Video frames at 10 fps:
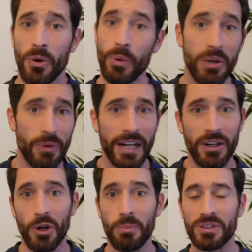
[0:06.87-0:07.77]
We
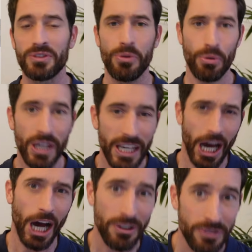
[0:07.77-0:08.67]
ran almost
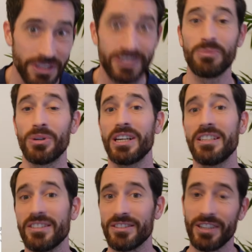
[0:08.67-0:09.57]
300
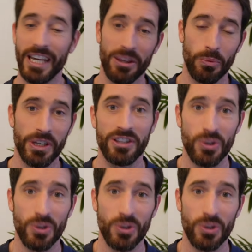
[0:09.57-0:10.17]
simulations together with